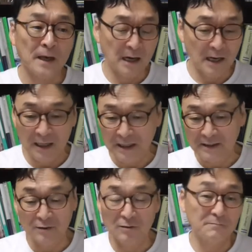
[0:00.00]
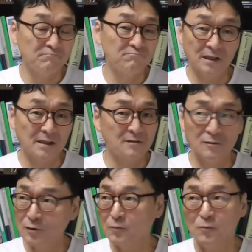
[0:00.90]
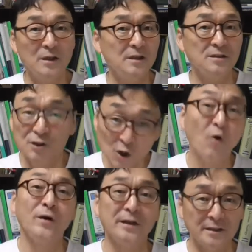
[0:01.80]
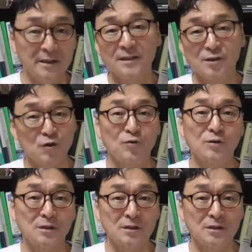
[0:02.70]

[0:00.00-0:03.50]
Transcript: Uh, you know, there's no really joy in the church.